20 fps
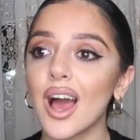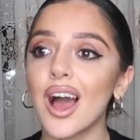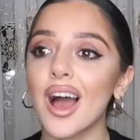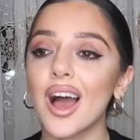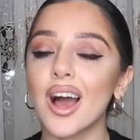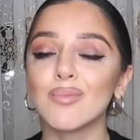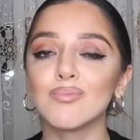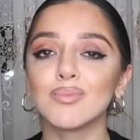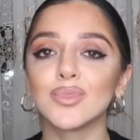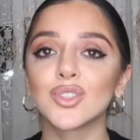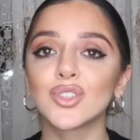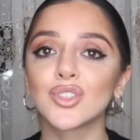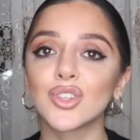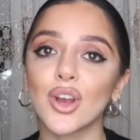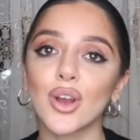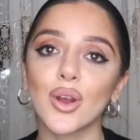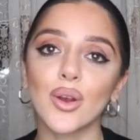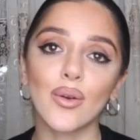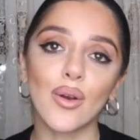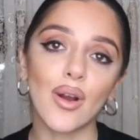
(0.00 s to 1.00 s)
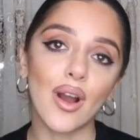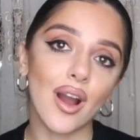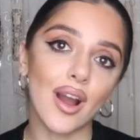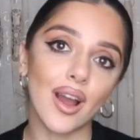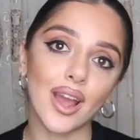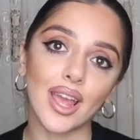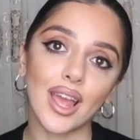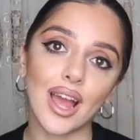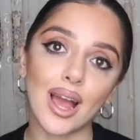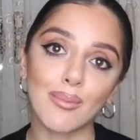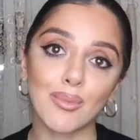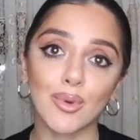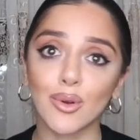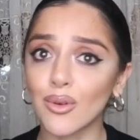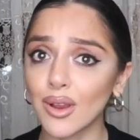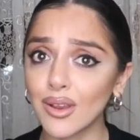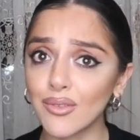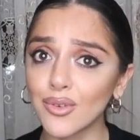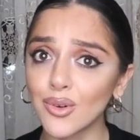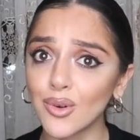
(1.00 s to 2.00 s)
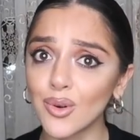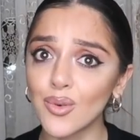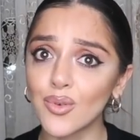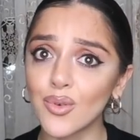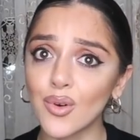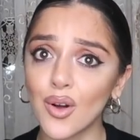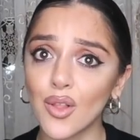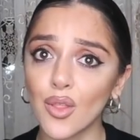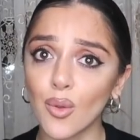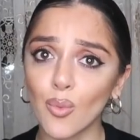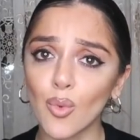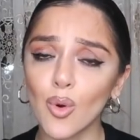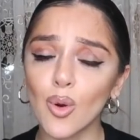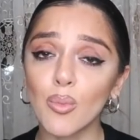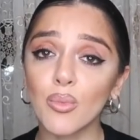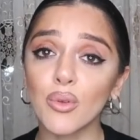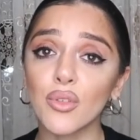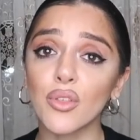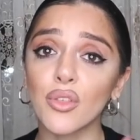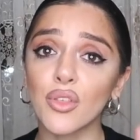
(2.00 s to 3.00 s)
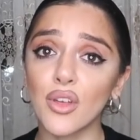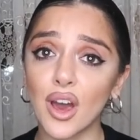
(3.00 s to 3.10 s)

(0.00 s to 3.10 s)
Um, so I am grateful for the warmth.